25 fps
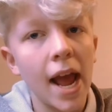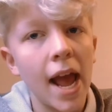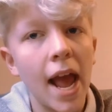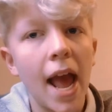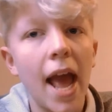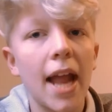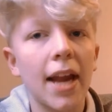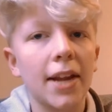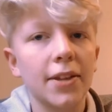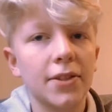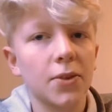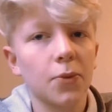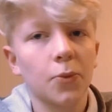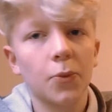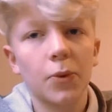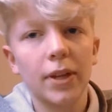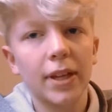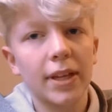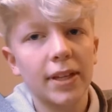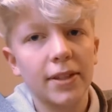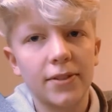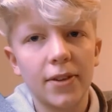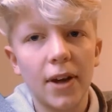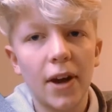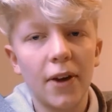and it's a
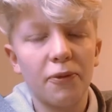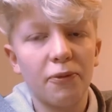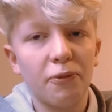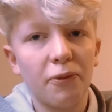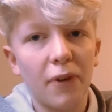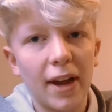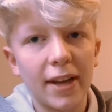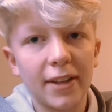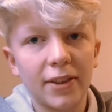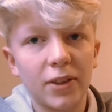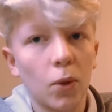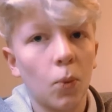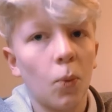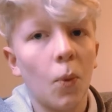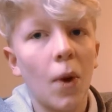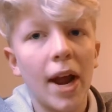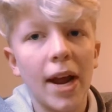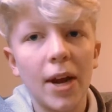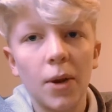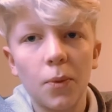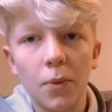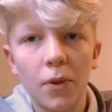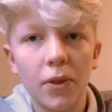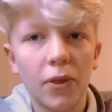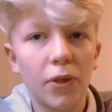really tough fight to
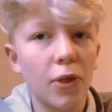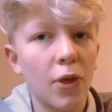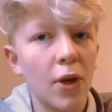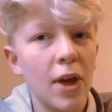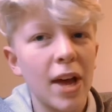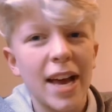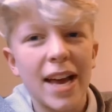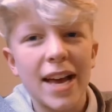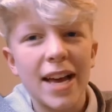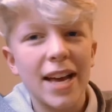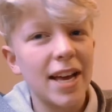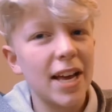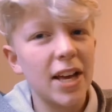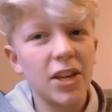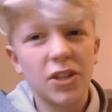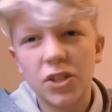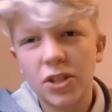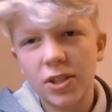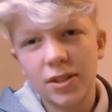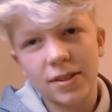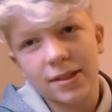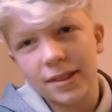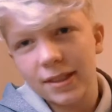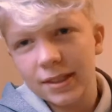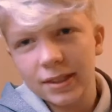win with. It's
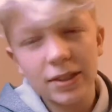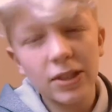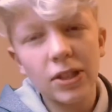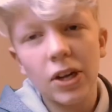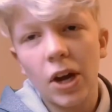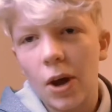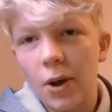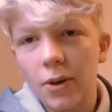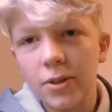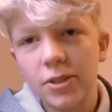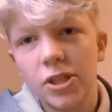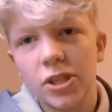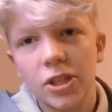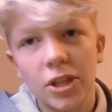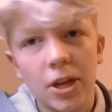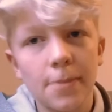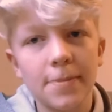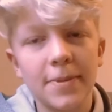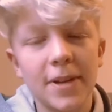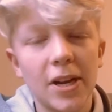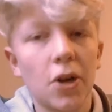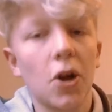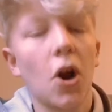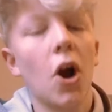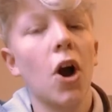just, it just comes
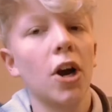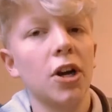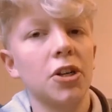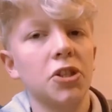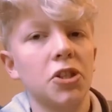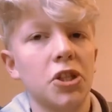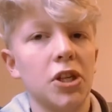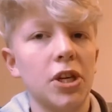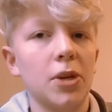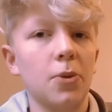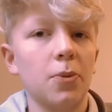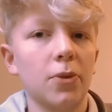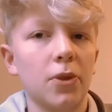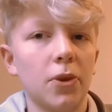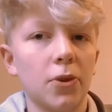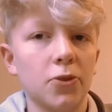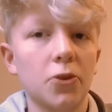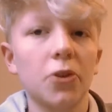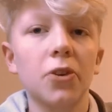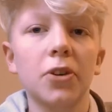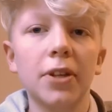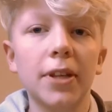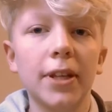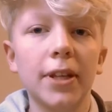down to RNG with those early